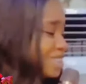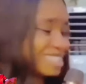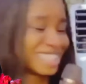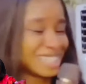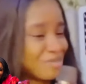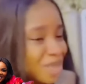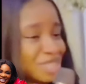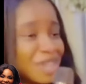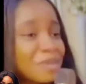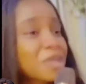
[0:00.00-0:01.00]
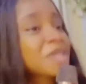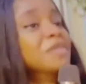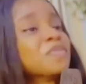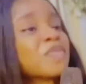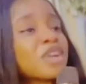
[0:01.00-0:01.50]
much you special
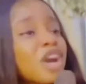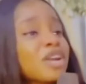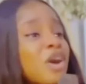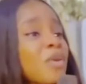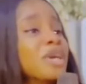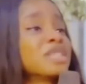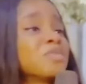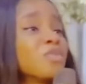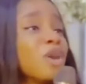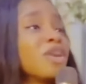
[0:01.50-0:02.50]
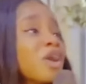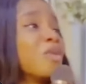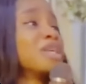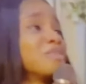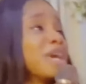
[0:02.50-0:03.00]
always, God
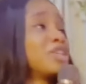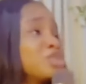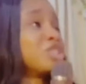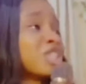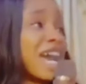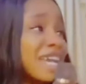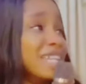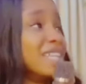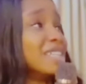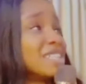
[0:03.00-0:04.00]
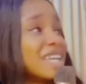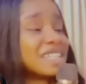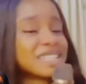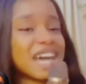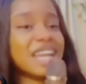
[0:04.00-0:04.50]
always makes you shine in the
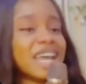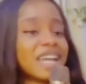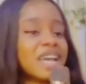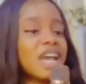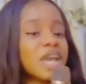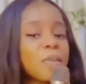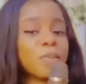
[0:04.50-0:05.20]
sense that like you